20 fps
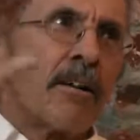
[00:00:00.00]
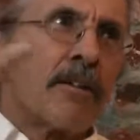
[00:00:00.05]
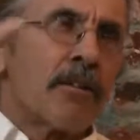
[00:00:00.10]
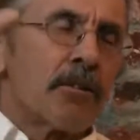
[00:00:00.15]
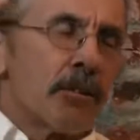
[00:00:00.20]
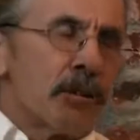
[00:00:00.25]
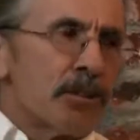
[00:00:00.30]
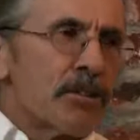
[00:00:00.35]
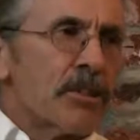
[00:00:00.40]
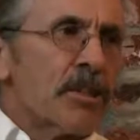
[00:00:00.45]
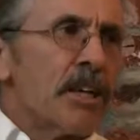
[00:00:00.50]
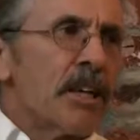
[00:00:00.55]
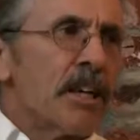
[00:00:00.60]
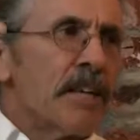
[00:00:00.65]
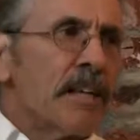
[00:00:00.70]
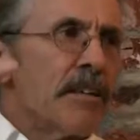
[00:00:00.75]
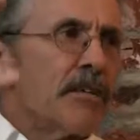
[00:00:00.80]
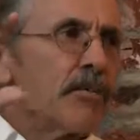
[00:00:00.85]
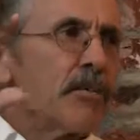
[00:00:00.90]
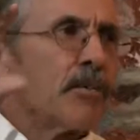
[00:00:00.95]

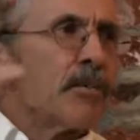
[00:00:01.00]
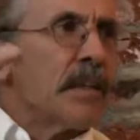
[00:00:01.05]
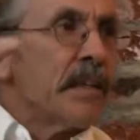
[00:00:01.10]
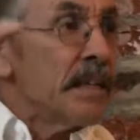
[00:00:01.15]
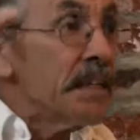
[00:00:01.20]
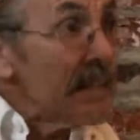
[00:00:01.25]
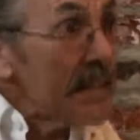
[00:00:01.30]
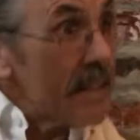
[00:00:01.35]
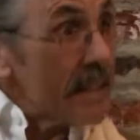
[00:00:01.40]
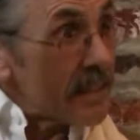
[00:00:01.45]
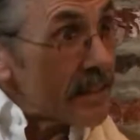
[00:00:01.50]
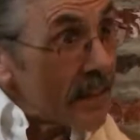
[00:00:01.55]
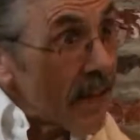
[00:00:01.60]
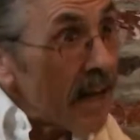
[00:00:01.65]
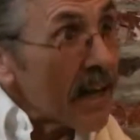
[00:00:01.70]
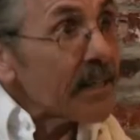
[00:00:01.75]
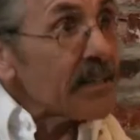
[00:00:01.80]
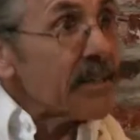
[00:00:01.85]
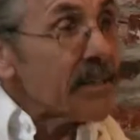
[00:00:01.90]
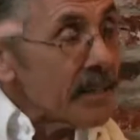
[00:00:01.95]
Krishna is in
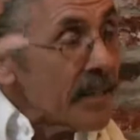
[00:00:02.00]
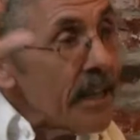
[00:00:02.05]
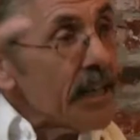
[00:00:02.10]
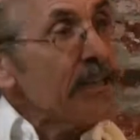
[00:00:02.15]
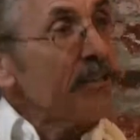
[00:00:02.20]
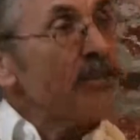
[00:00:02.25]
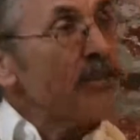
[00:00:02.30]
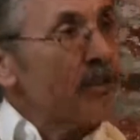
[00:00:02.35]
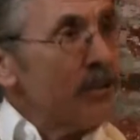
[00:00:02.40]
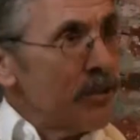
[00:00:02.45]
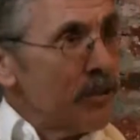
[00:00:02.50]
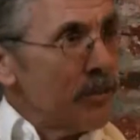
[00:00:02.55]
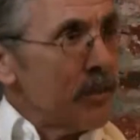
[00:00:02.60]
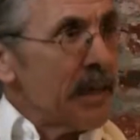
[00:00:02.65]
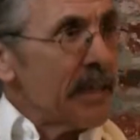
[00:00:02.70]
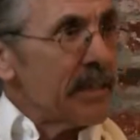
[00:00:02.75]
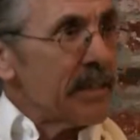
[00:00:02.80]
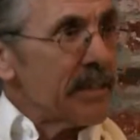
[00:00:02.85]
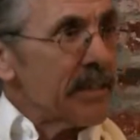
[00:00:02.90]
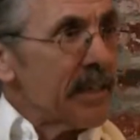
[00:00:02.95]
intoxication, you
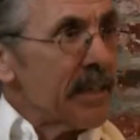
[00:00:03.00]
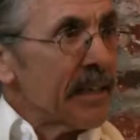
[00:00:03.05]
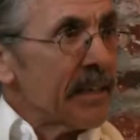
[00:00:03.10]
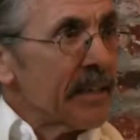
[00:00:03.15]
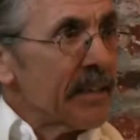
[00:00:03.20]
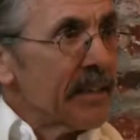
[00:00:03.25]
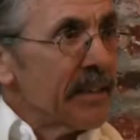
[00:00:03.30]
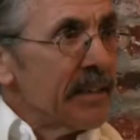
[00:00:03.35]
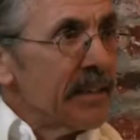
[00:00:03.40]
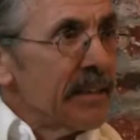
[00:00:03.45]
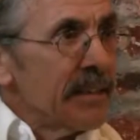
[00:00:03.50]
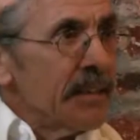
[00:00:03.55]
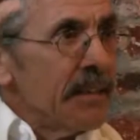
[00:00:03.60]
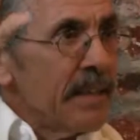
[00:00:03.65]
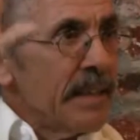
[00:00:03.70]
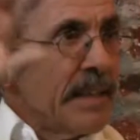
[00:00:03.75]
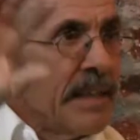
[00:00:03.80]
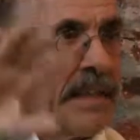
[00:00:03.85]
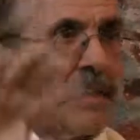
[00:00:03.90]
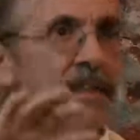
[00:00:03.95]
might say.
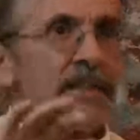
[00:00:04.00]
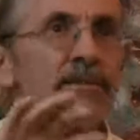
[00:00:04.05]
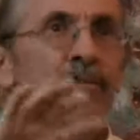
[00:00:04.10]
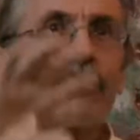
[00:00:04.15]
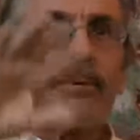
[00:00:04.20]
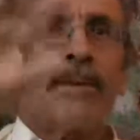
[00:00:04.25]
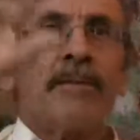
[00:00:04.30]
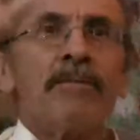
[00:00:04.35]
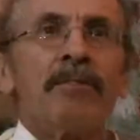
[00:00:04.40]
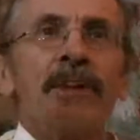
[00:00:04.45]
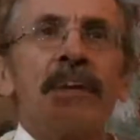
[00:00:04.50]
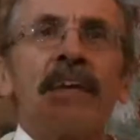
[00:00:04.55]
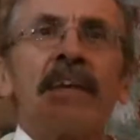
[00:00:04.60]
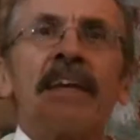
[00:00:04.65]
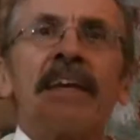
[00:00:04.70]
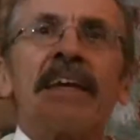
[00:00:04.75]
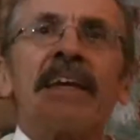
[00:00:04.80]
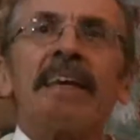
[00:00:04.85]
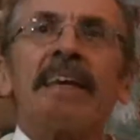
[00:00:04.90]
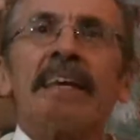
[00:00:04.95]
He is
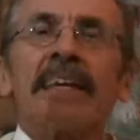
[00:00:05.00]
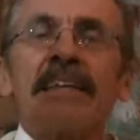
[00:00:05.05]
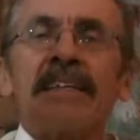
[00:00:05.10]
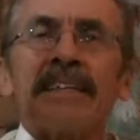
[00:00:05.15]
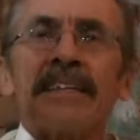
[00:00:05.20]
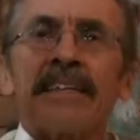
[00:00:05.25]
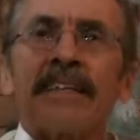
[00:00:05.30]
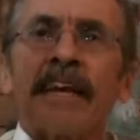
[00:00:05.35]
revealing his